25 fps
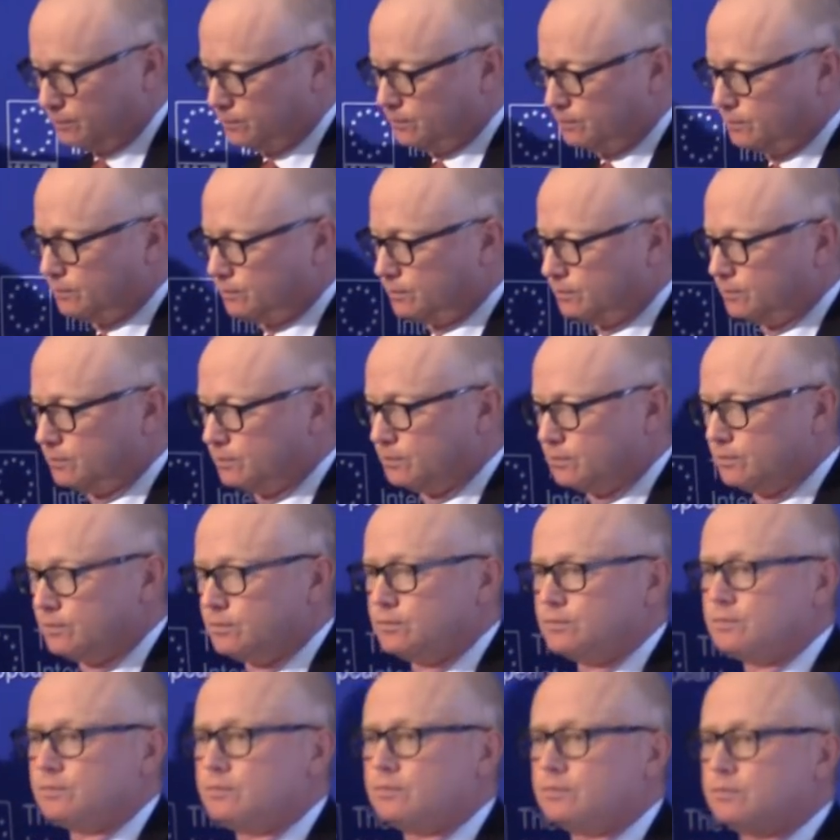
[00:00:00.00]

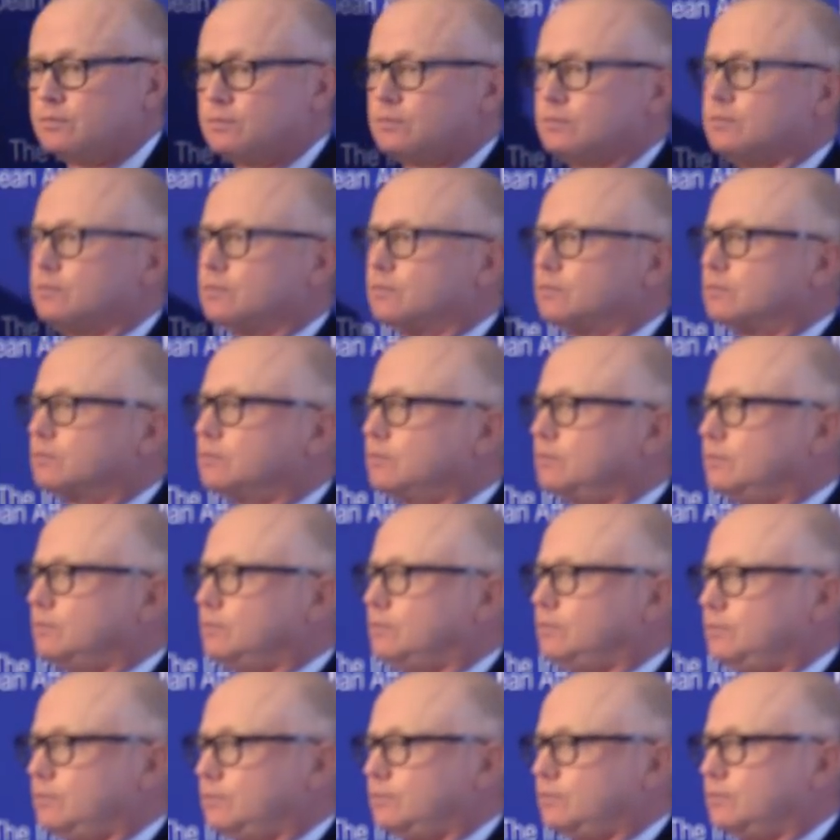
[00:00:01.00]

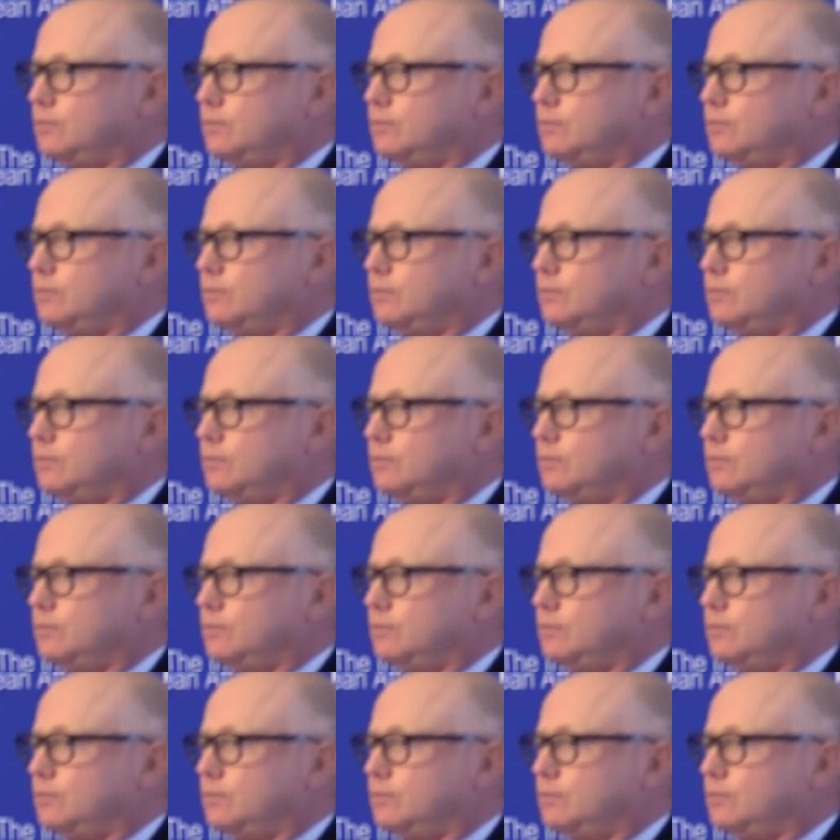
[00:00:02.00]
No one is speaking in this clip.